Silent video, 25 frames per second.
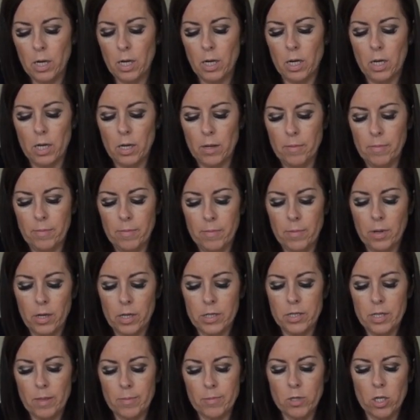I
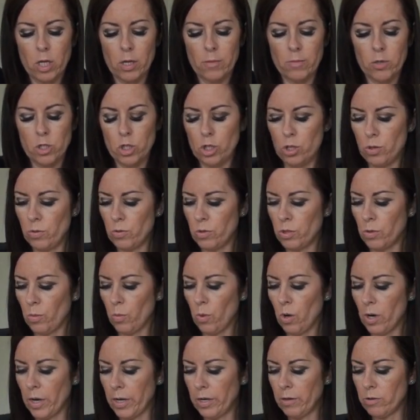sometimes use the
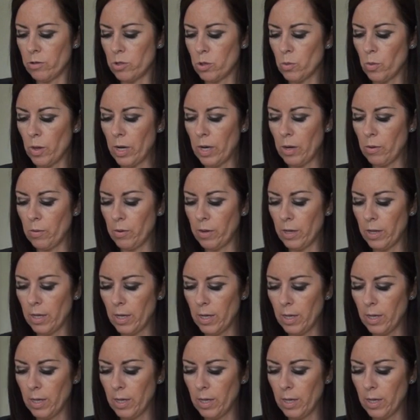whitener as well.